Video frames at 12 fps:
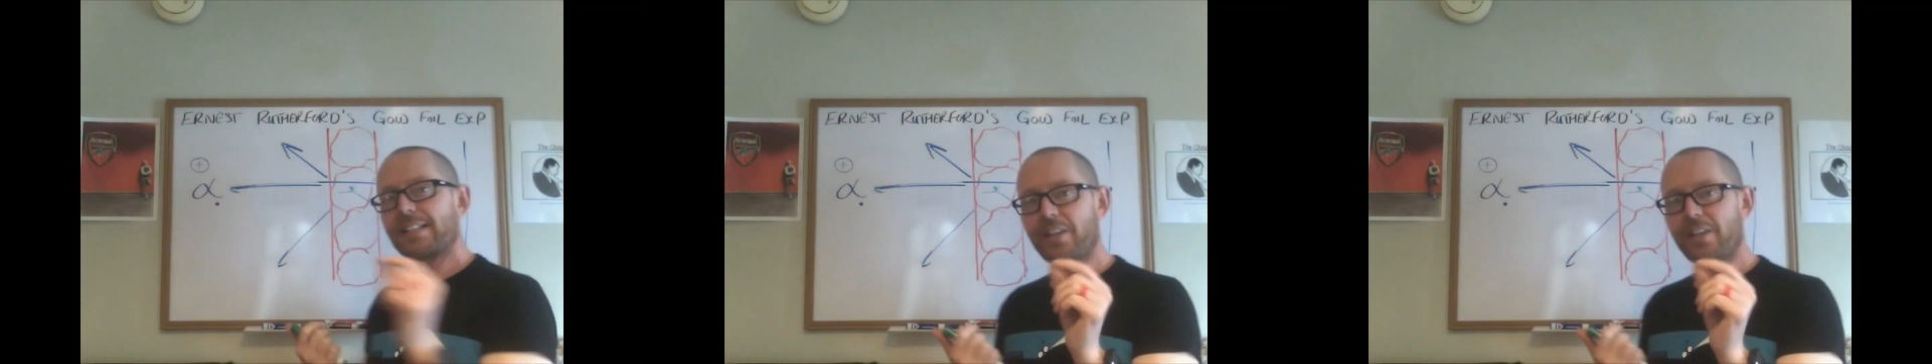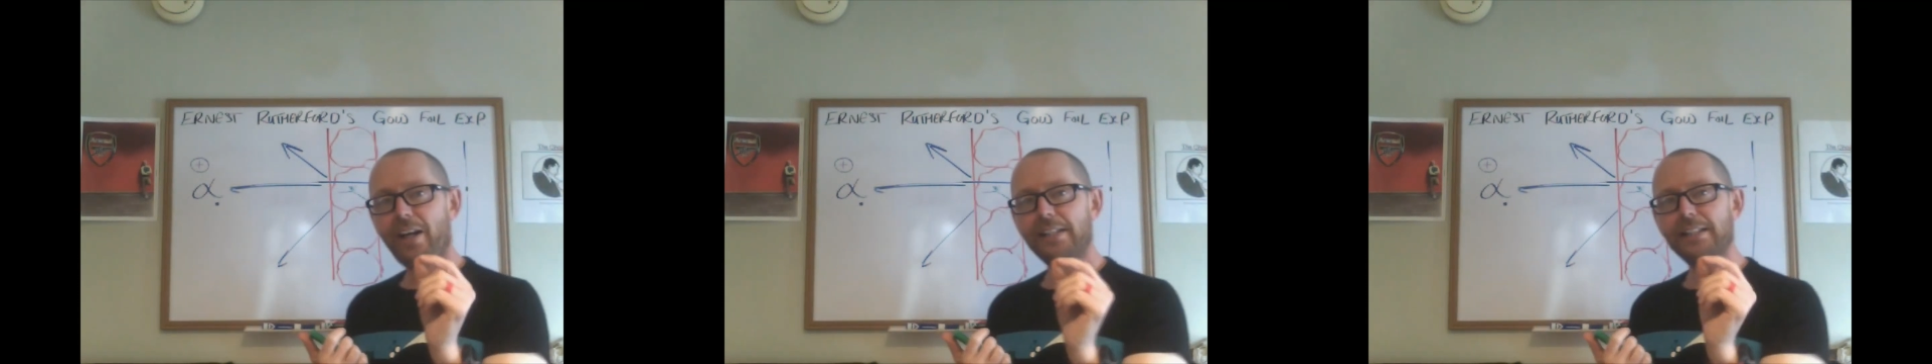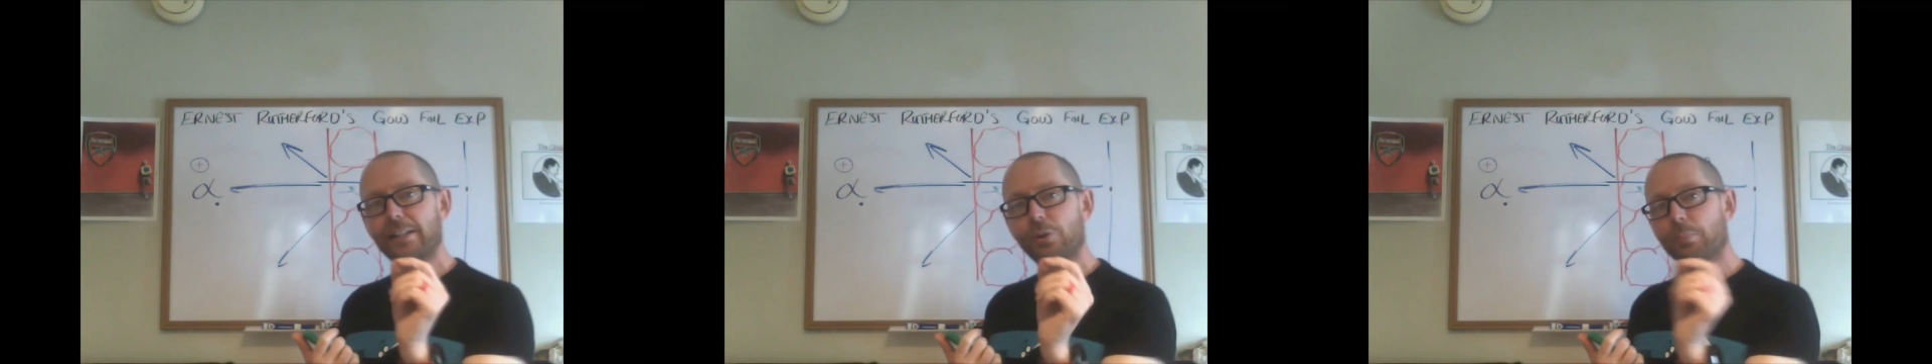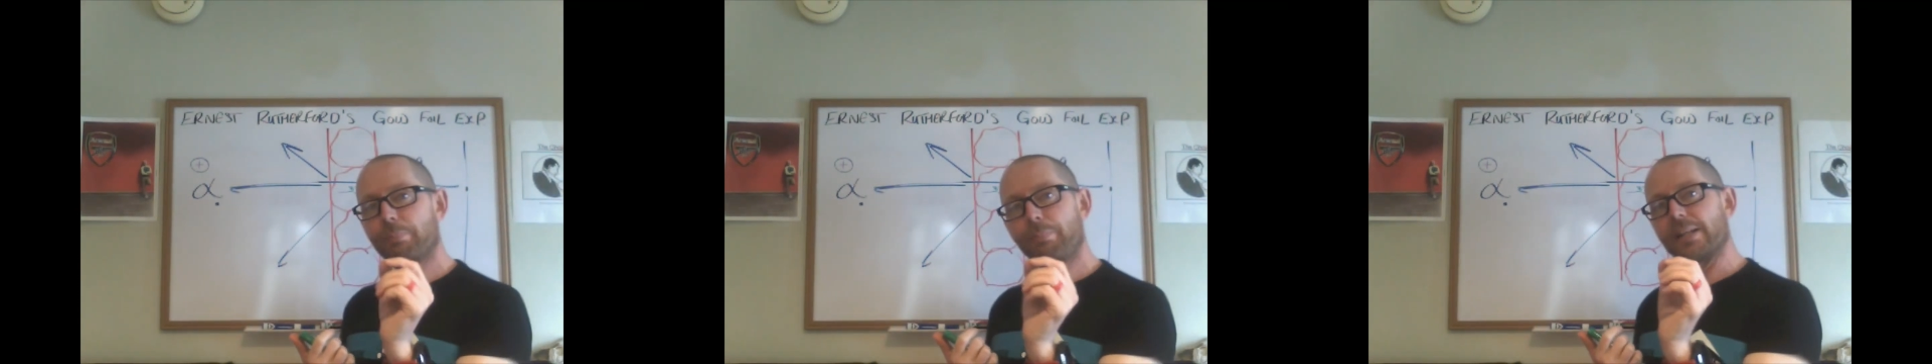That
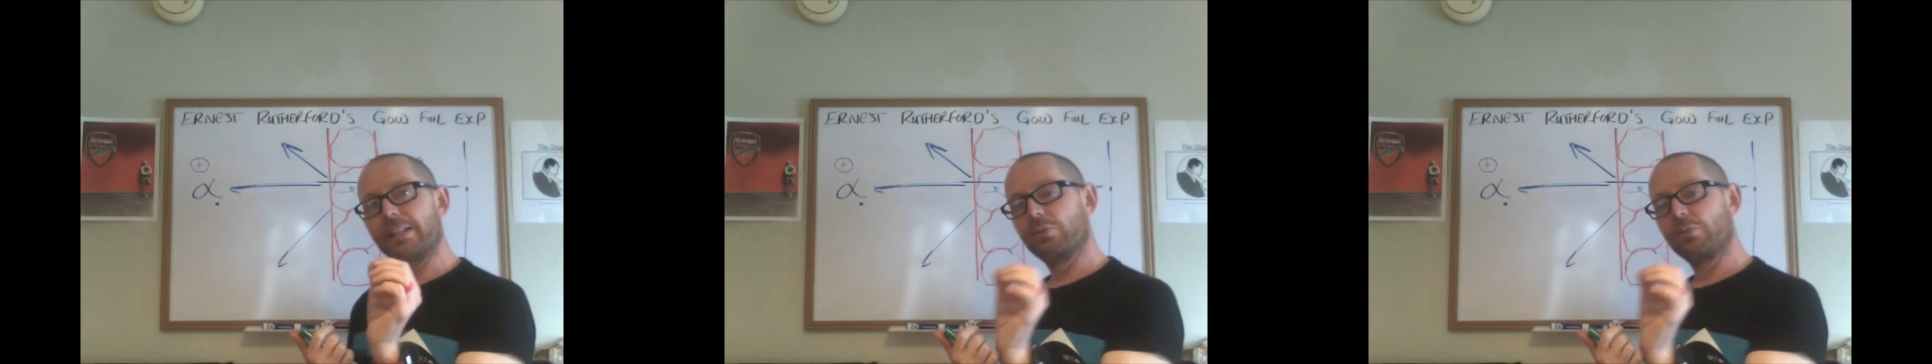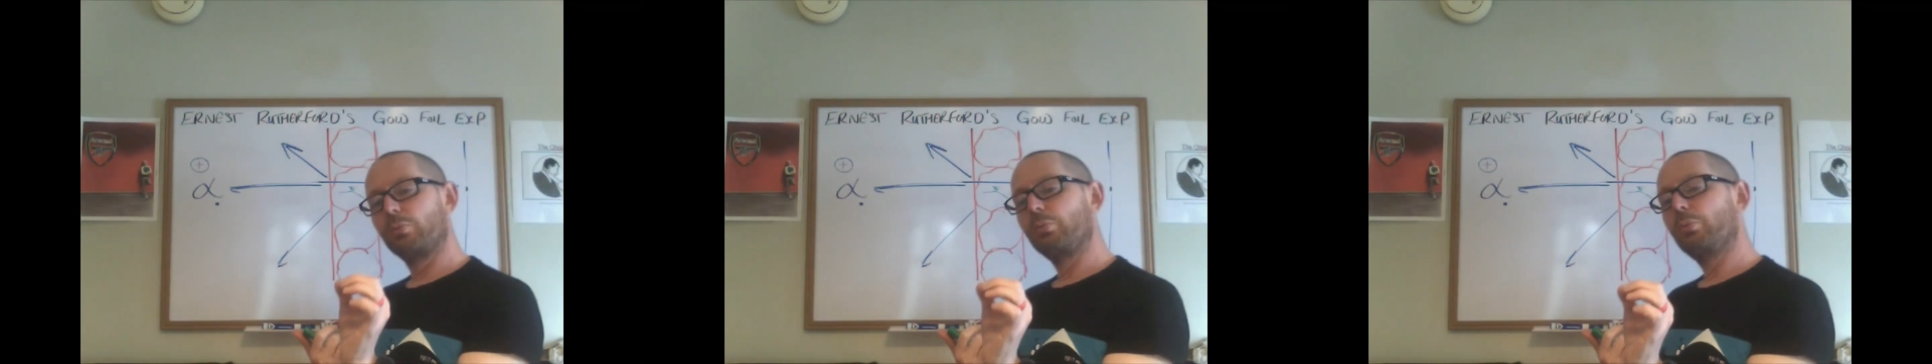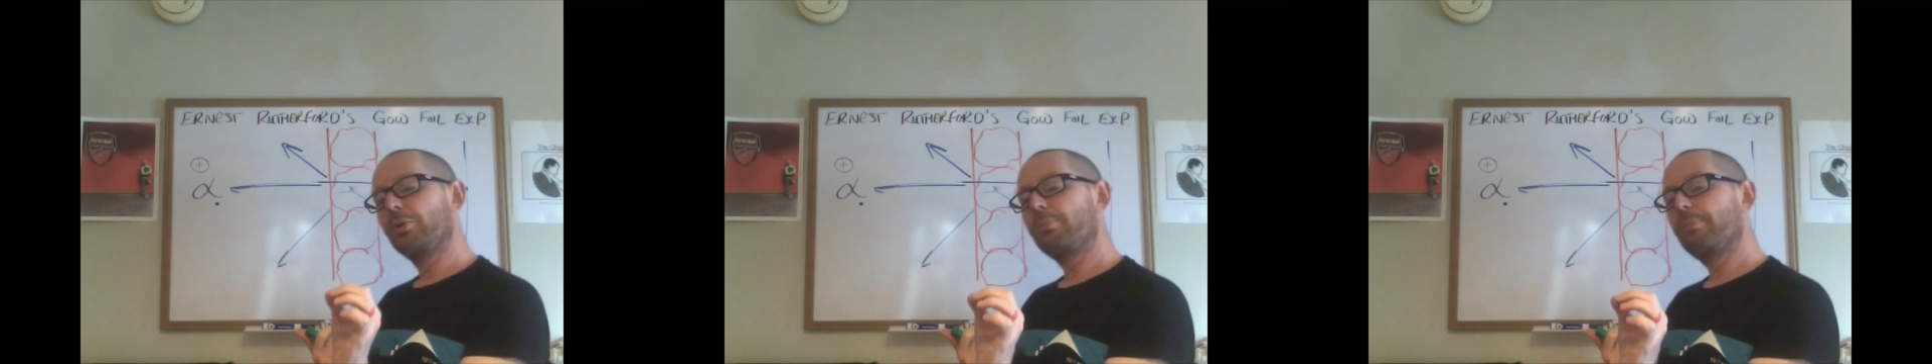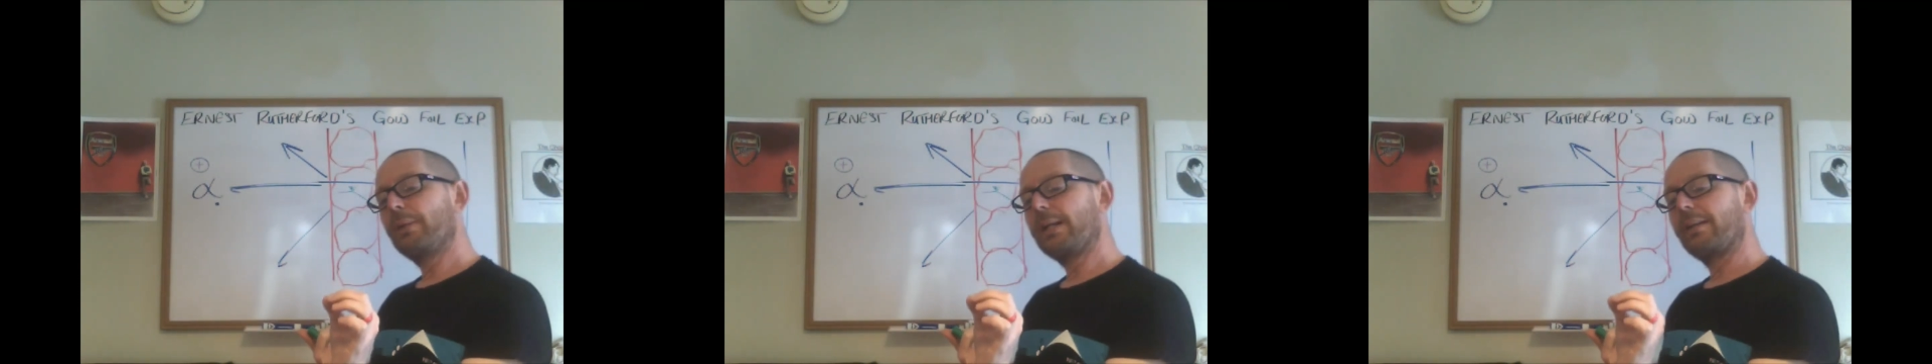tiny little bit
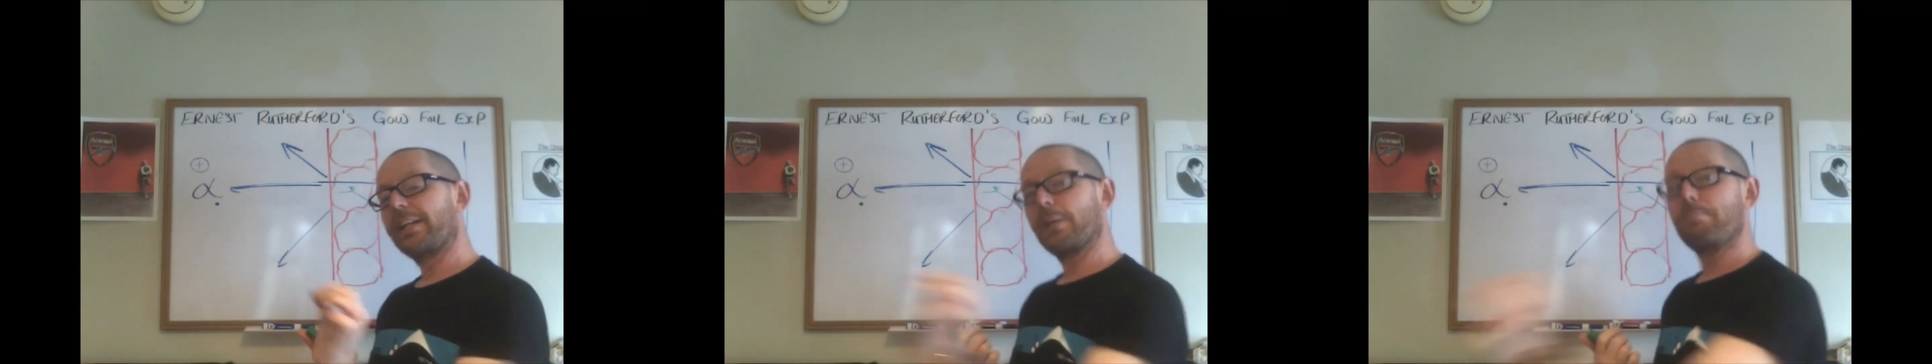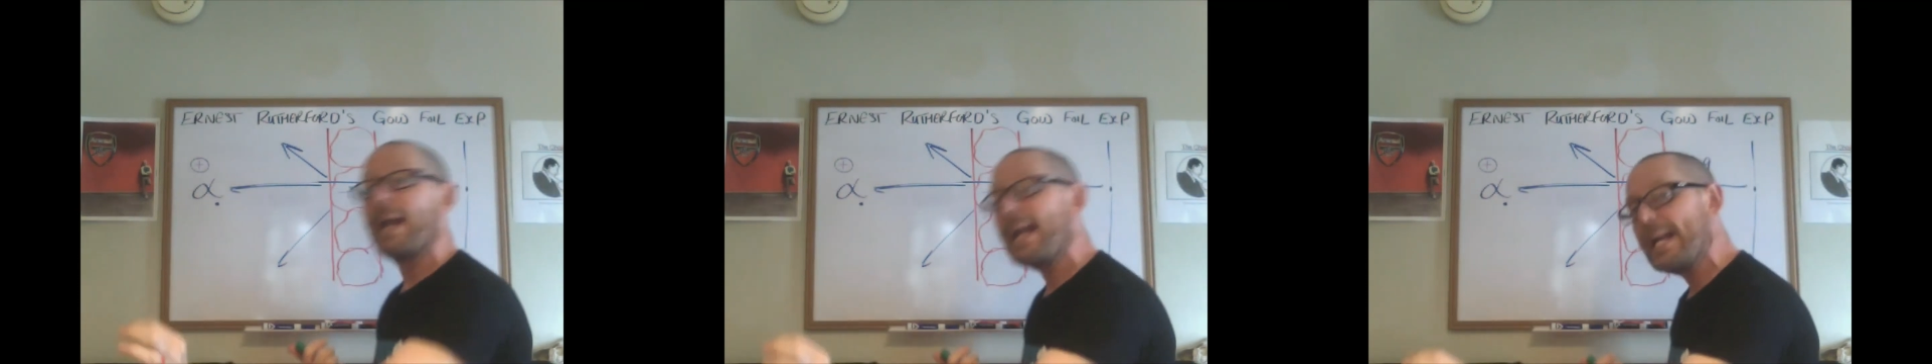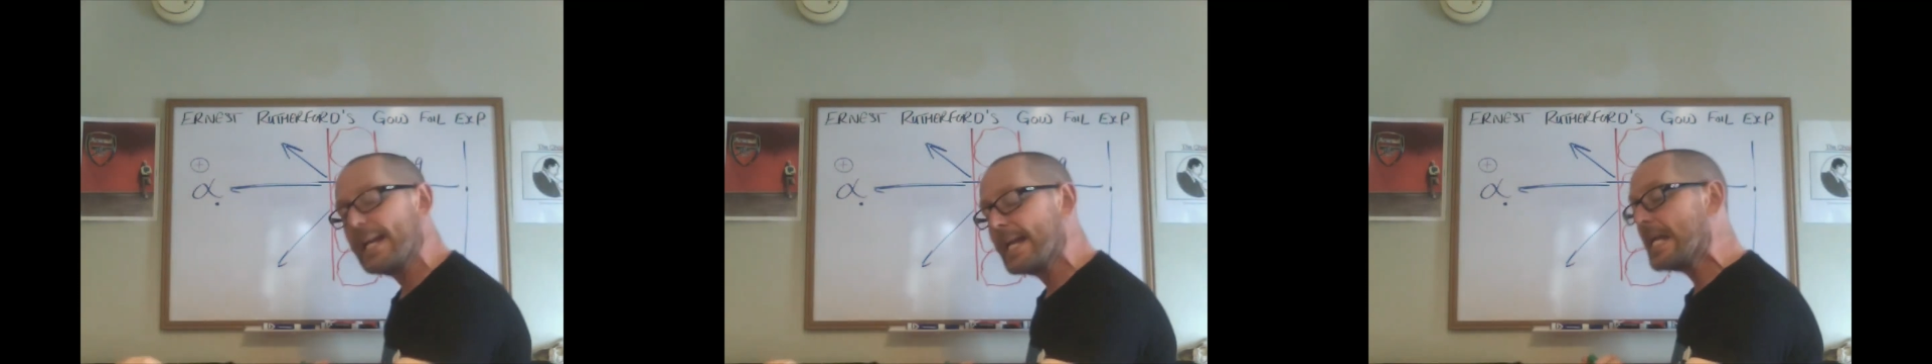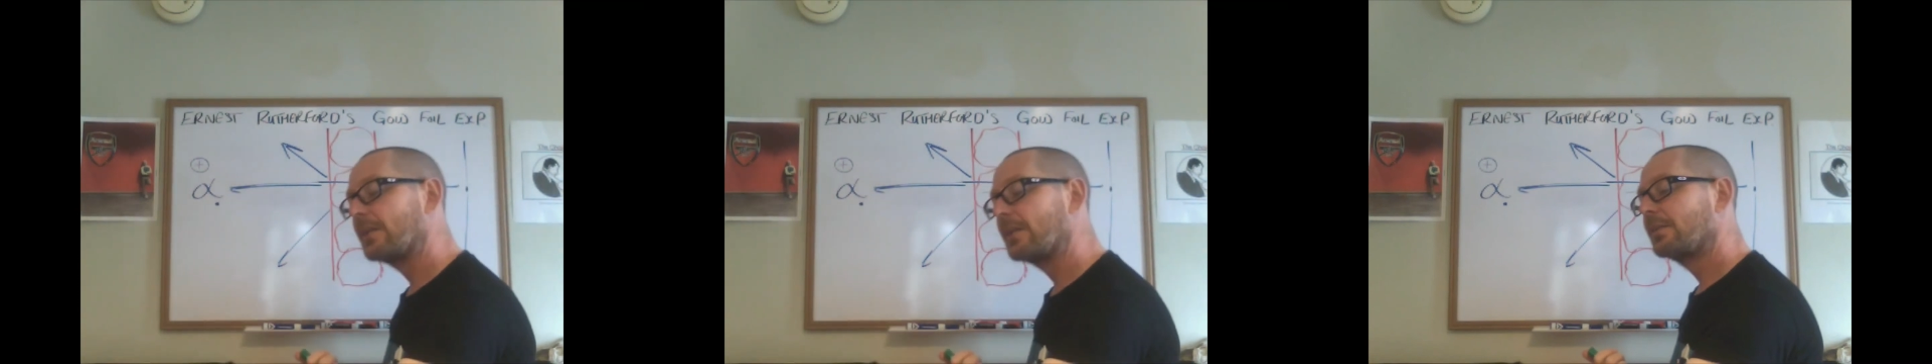would be like a
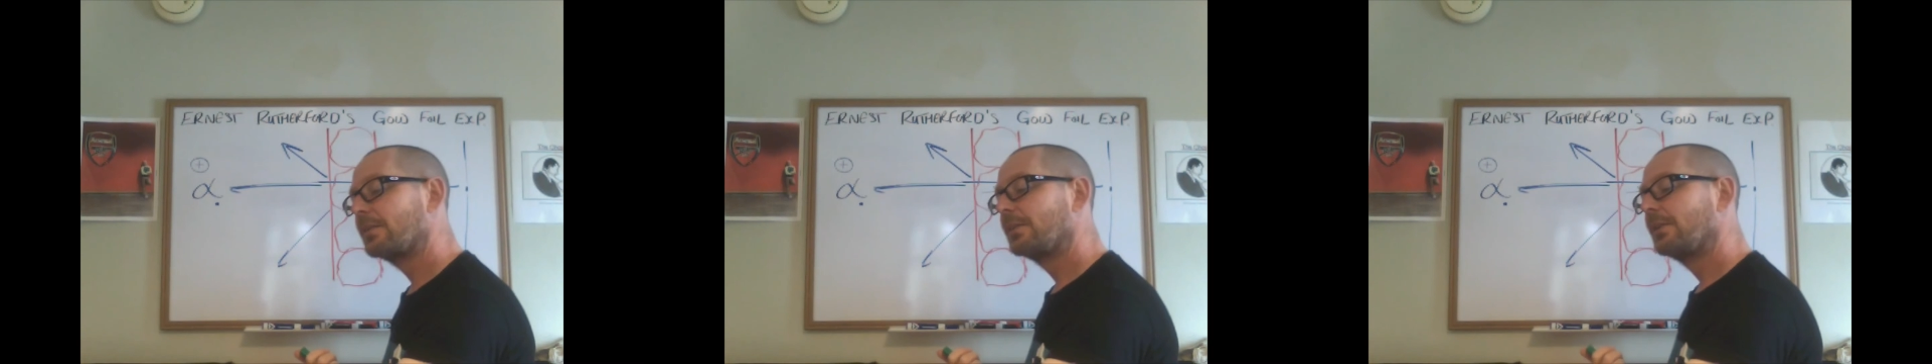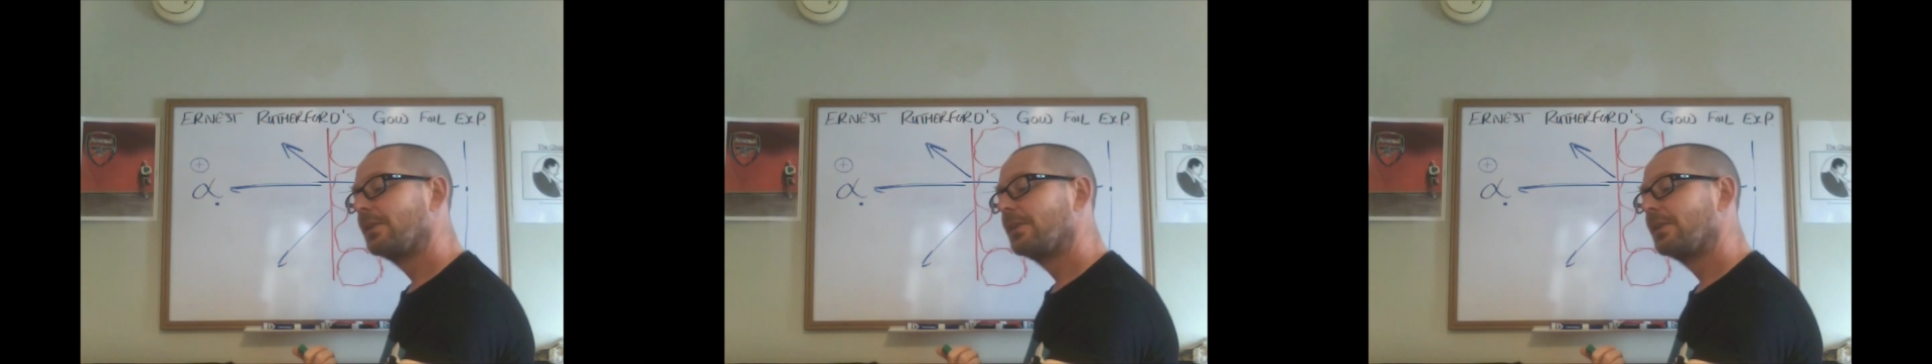pea